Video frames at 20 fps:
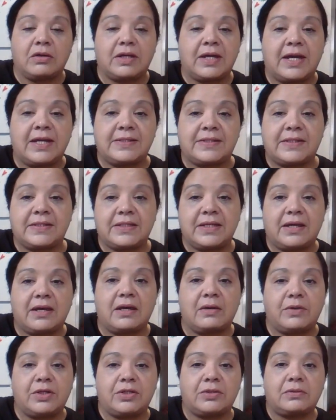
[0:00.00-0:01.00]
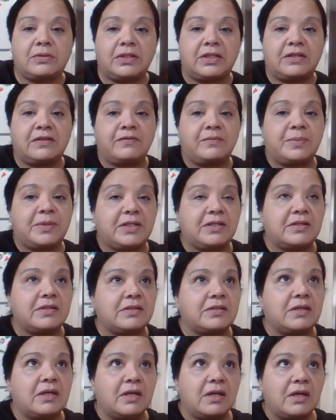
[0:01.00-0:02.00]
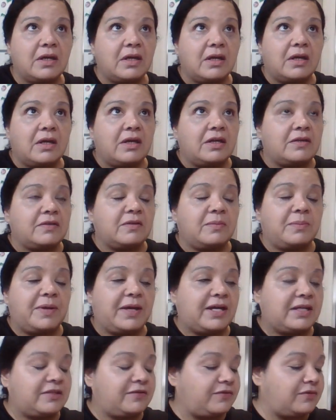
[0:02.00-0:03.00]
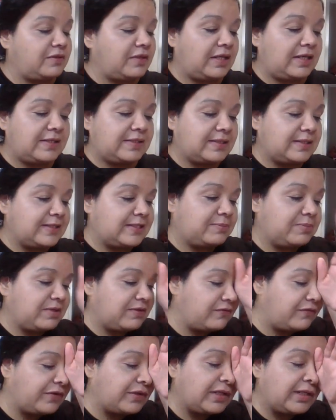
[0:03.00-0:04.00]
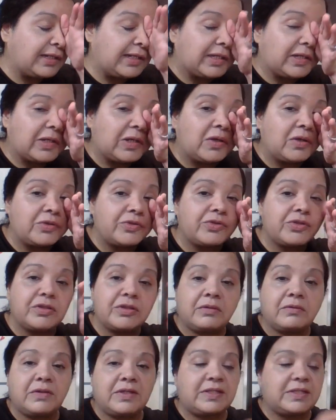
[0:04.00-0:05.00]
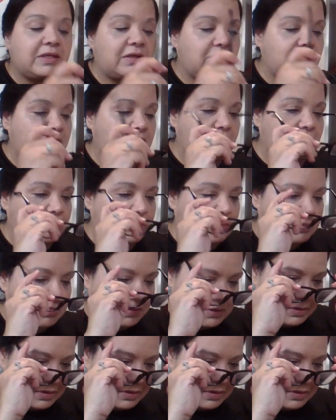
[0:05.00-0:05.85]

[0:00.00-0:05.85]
Guys, is it hot where you live? Because the past few days it's been feeling like 100 degrees out here.